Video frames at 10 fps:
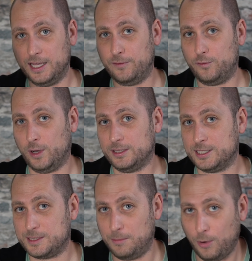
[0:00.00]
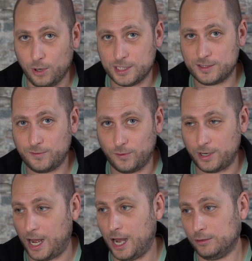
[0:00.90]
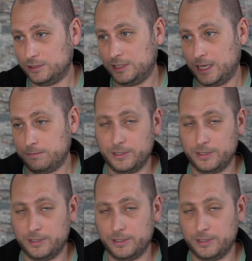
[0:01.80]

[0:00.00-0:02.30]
If you want the smallest phone out there,